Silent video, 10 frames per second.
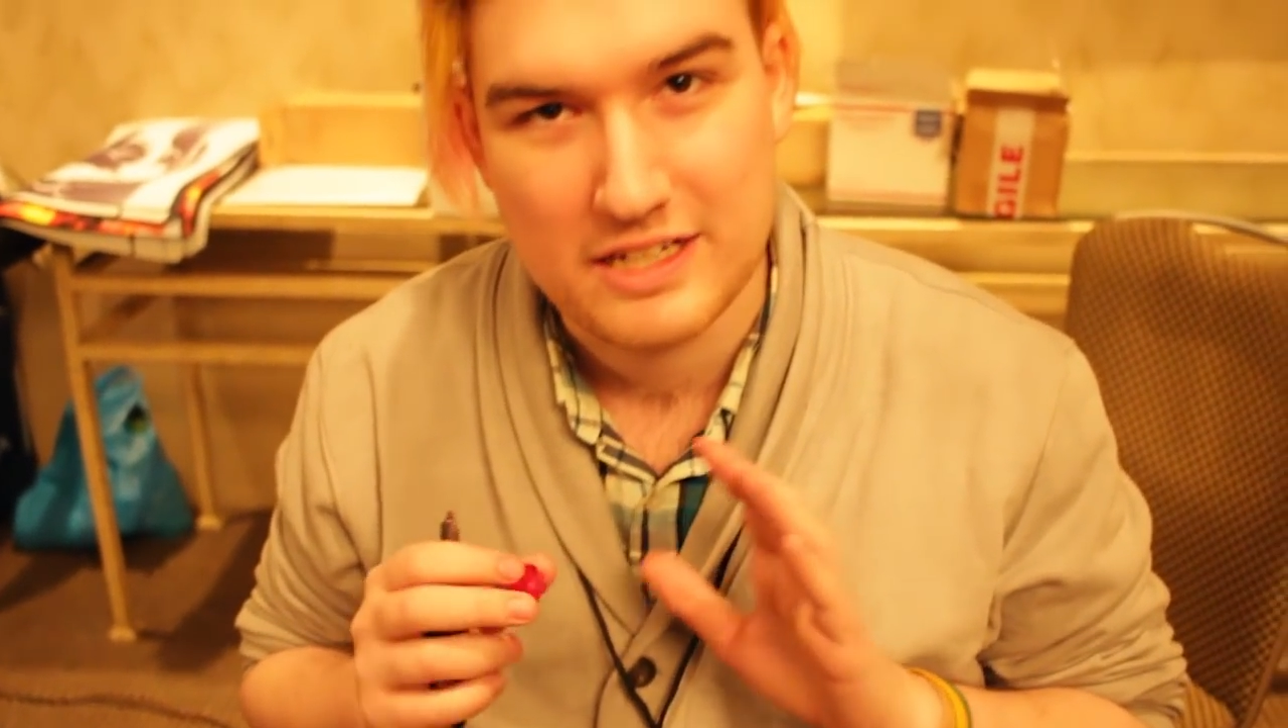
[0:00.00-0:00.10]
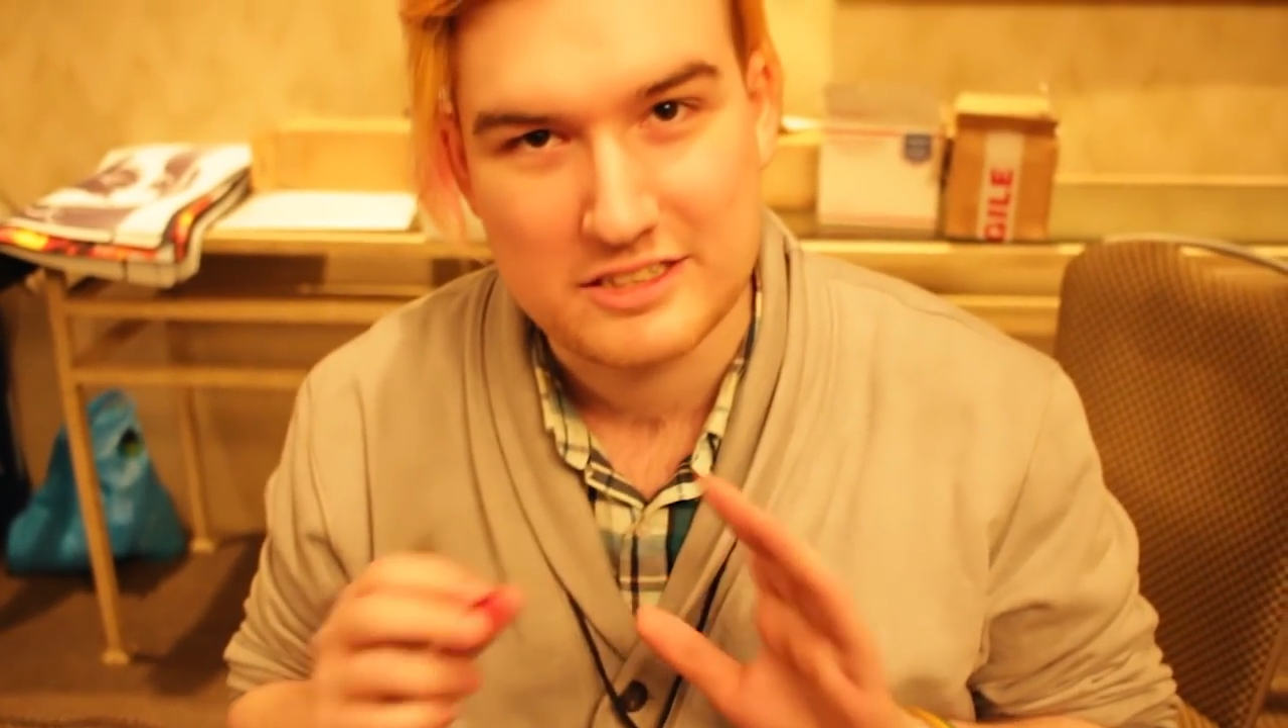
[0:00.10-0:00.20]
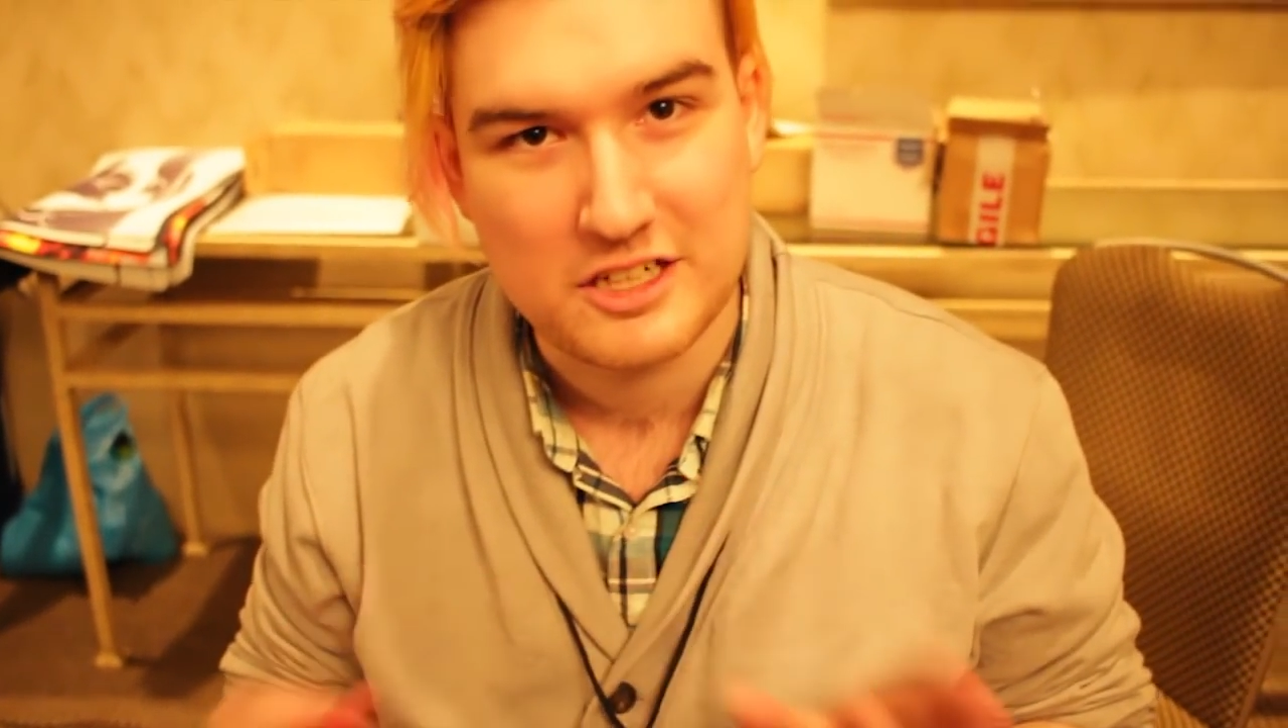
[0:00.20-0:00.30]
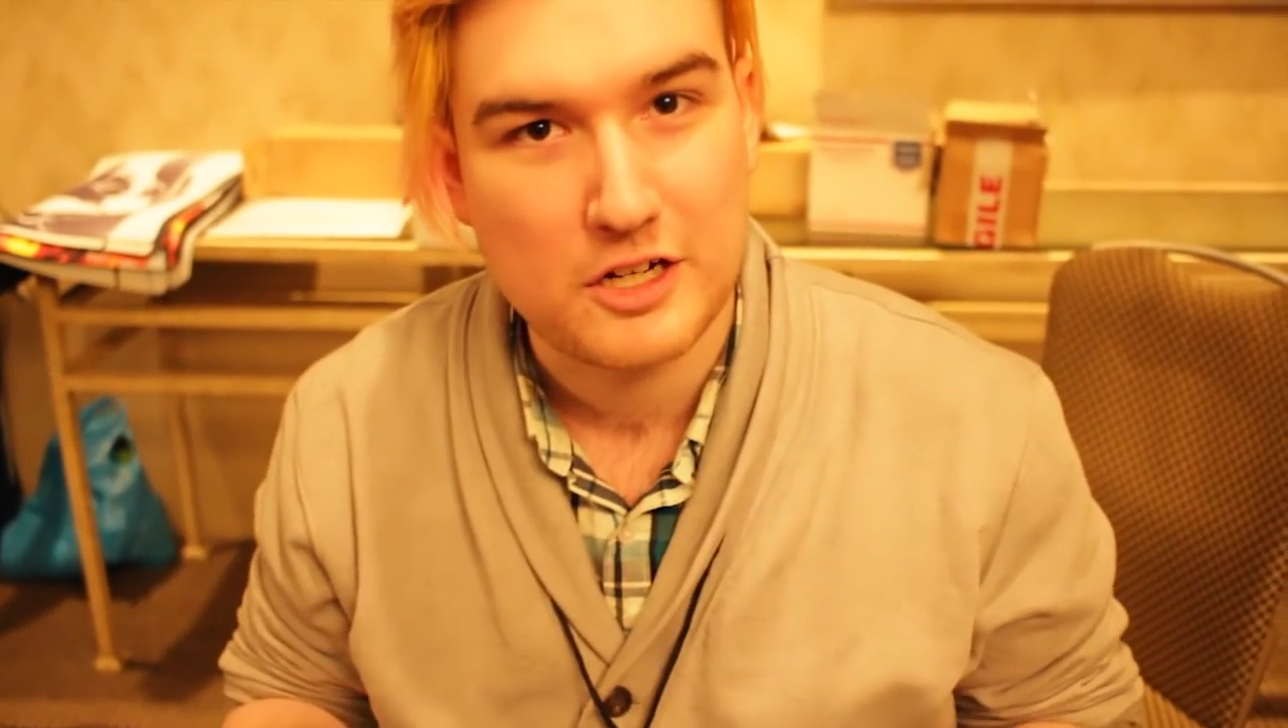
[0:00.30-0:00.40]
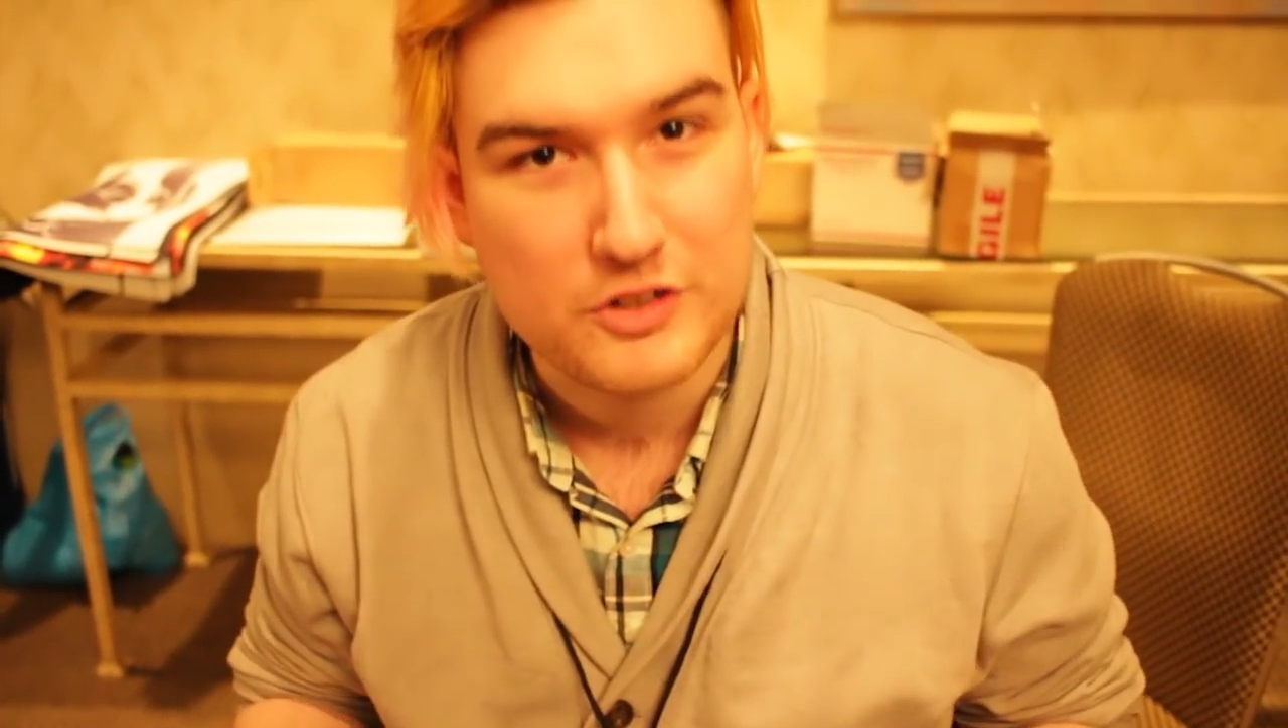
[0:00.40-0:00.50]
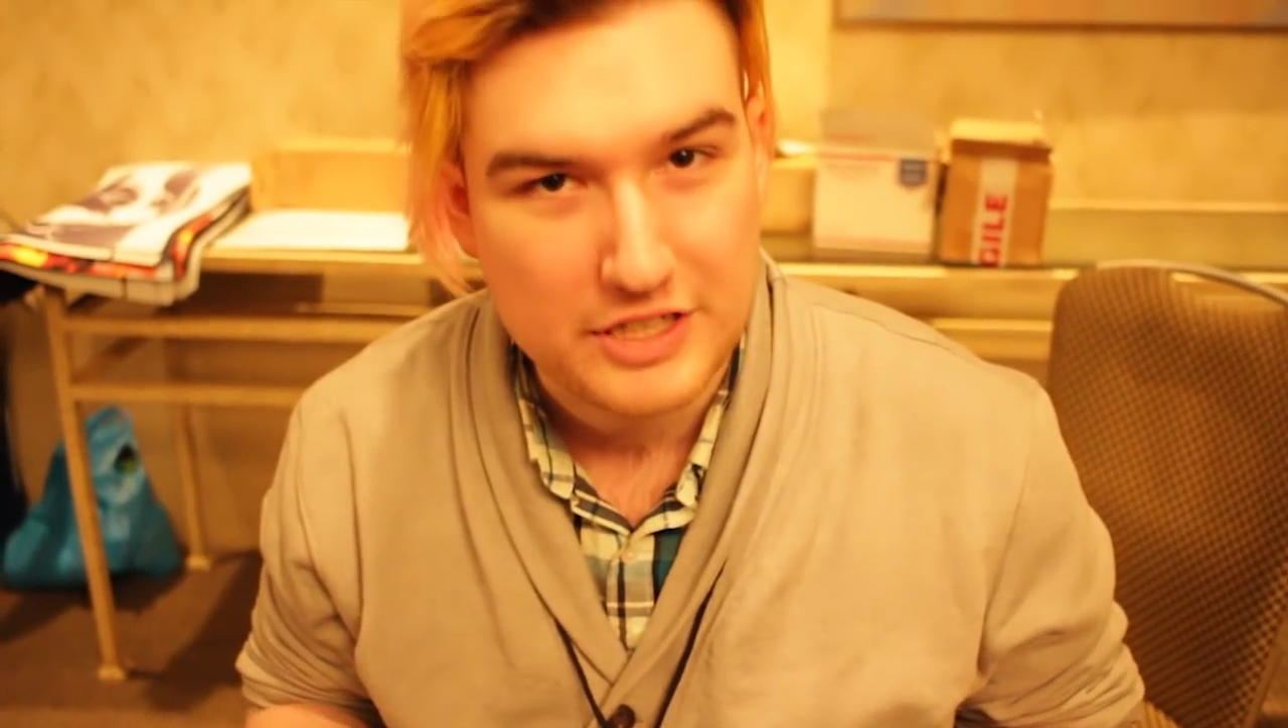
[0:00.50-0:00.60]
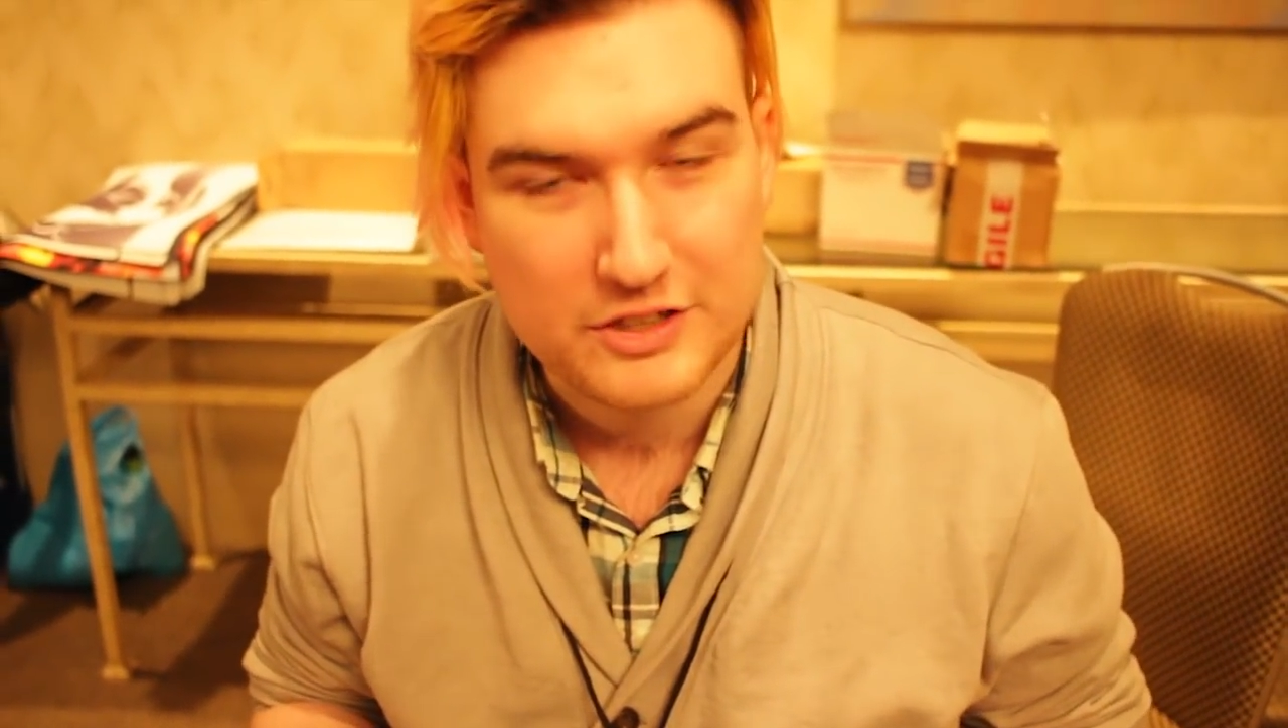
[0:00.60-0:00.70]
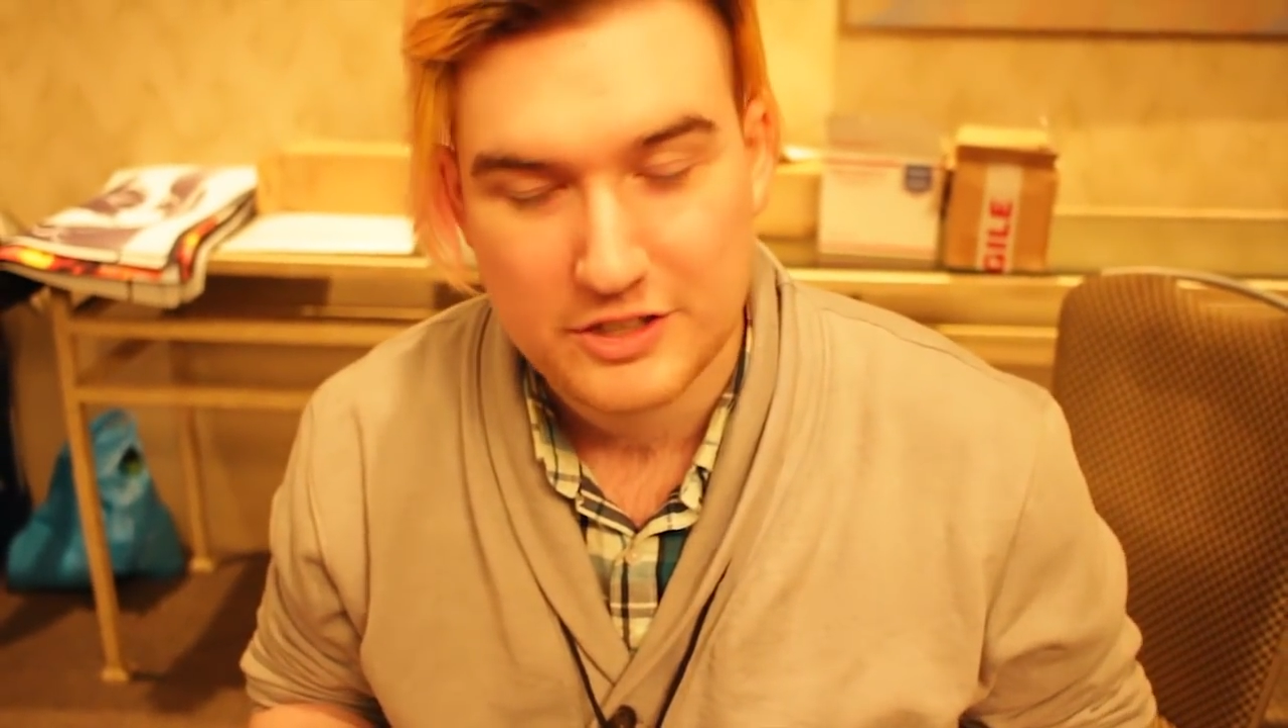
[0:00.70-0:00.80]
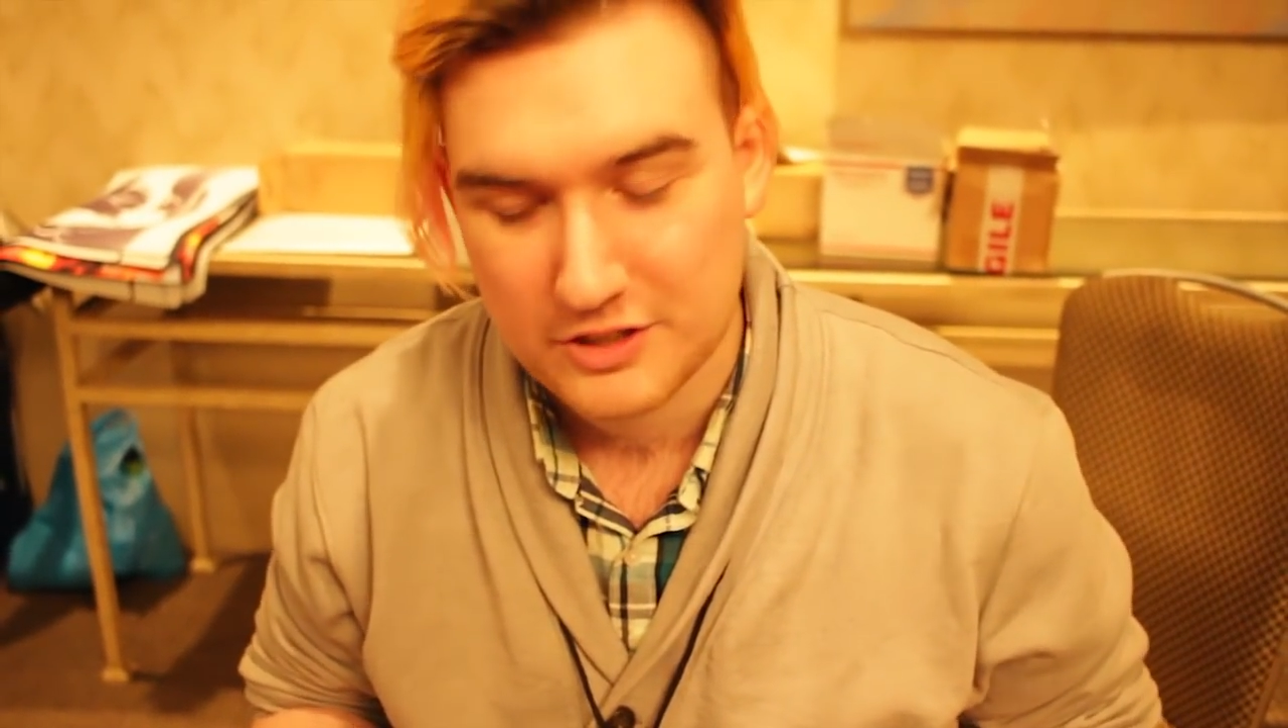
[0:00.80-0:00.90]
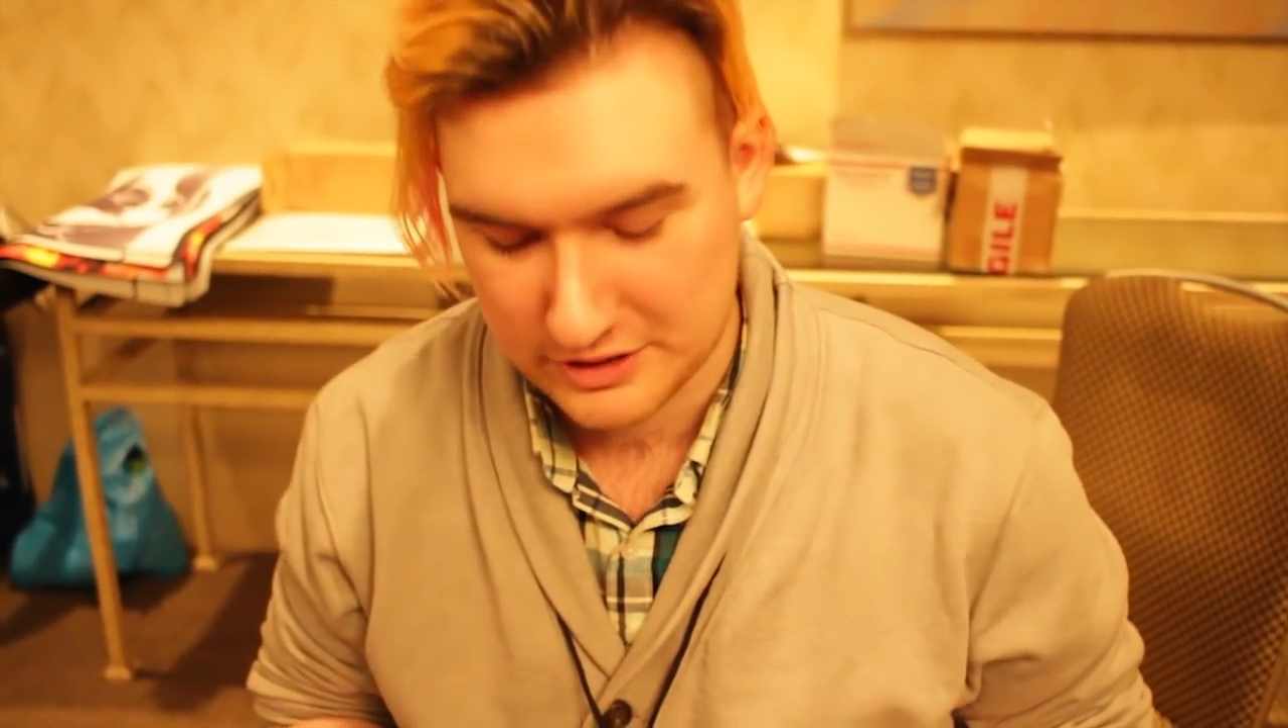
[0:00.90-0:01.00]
entirely clear